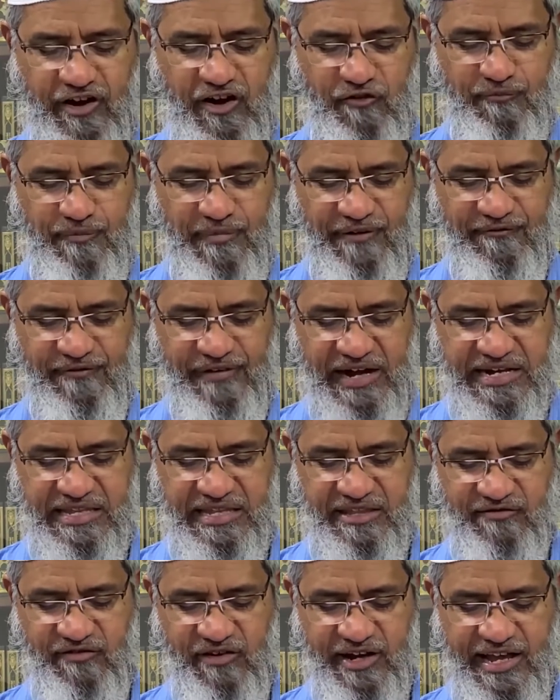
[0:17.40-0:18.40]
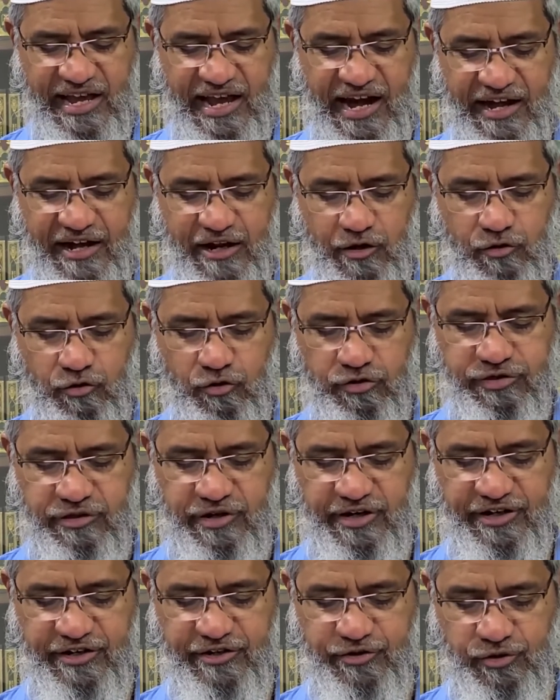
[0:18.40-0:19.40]
of my friends is working at a
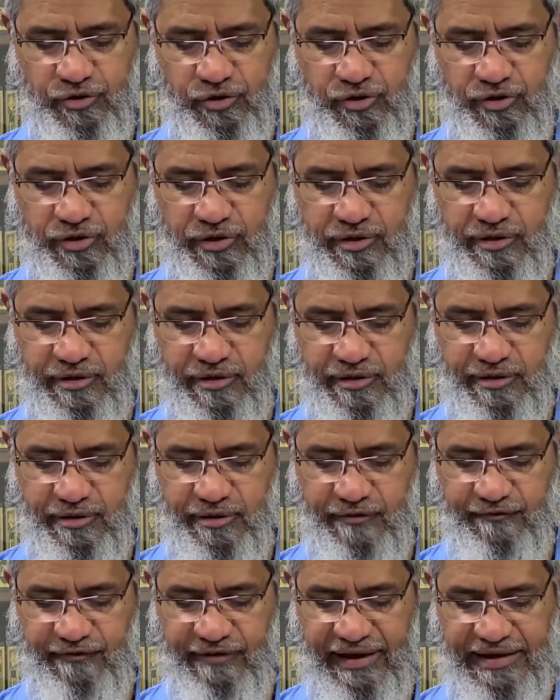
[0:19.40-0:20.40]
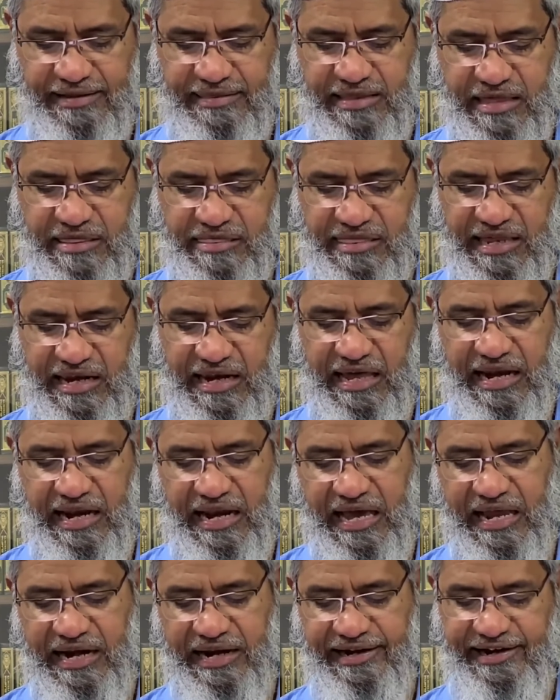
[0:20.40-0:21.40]
grocery store where they sell
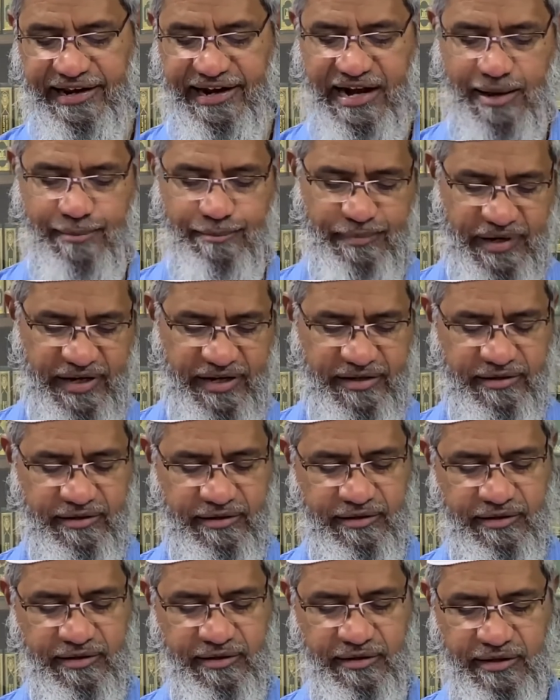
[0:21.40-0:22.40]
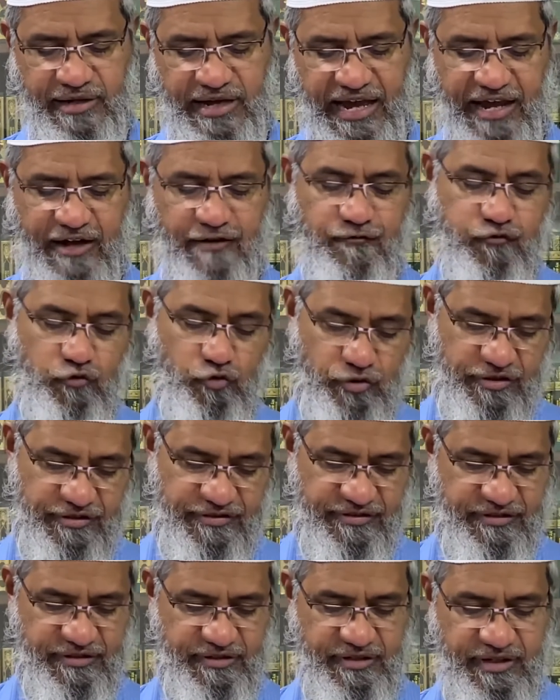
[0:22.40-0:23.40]
halal and haram meat and
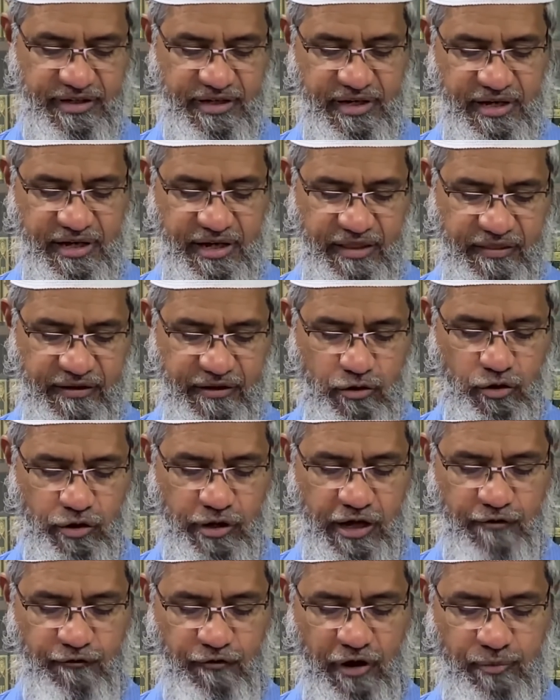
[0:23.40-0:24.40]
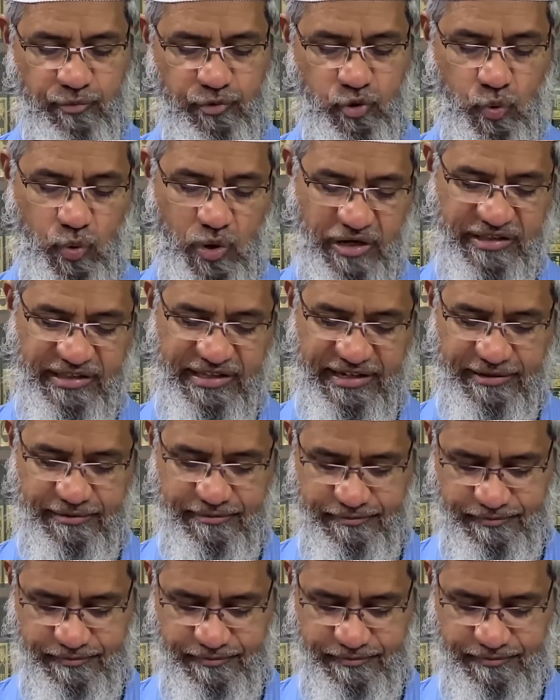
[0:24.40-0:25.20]
foods. Is it okay for him to work there?